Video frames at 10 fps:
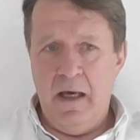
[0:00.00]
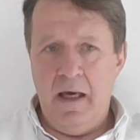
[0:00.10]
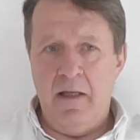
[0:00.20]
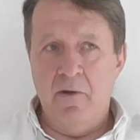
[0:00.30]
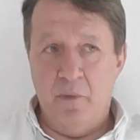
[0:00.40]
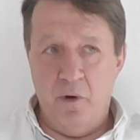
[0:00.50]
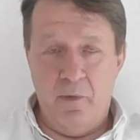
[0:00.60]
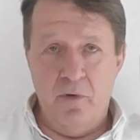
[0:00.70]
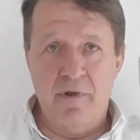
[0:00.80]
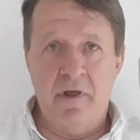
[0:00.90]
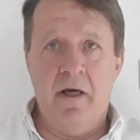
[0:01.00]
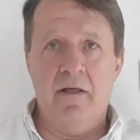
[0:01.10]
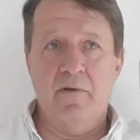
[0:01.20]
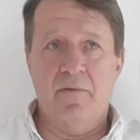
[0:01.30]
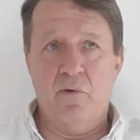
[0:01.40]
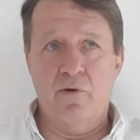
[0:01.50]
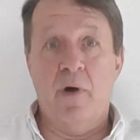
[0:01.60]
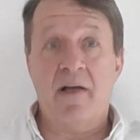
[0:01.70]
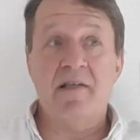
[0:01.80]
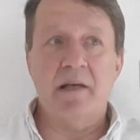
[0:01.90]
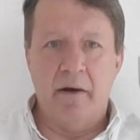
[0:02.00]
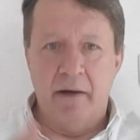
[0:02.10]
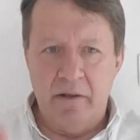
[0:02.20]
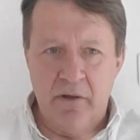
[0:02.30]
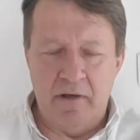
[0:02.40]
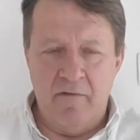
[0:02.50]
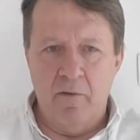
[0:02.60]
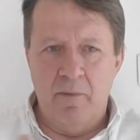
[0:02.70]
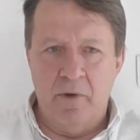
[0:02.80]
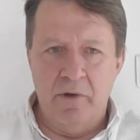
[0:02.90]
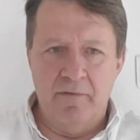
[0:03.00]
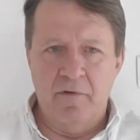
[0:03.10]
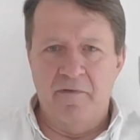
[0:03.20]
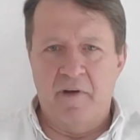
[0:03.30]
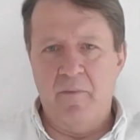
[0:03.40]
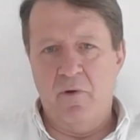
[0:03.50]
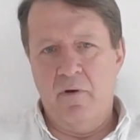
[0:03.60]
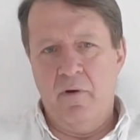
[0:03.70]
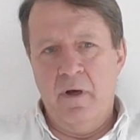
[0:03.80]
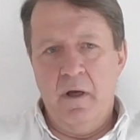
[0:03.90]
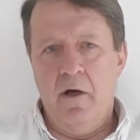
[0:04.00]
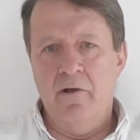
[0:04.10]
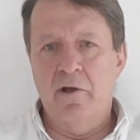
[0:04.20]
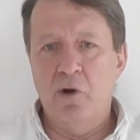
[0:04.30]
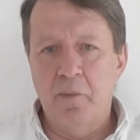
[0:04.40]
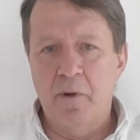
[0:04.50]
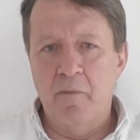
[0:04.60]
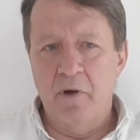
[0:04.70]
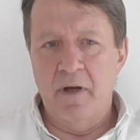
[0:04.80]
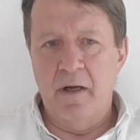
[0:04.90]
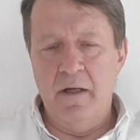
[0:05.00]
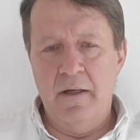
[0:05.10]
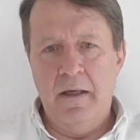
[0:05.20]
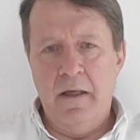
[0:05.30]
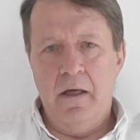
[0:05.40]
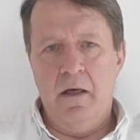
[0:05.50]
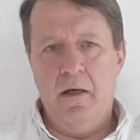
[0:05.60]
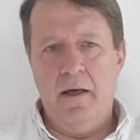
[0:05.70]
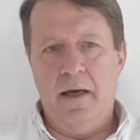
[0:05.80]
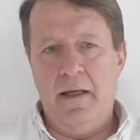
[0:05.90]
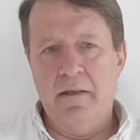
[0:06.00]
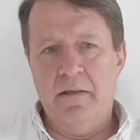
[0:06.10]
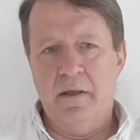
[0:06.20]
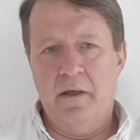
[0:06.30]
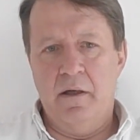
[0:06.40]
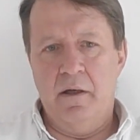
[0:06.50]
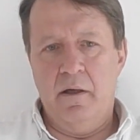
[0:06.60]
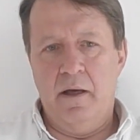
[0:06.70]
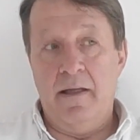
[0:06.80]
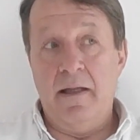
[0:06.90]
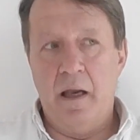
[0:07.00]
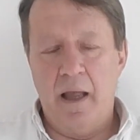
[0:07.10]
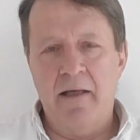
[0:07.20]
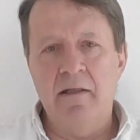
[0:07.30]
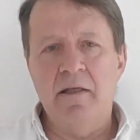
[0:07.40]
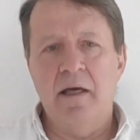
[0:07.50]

And the purpose here is, of course, to accelerate the development of the fiber on an open model and align the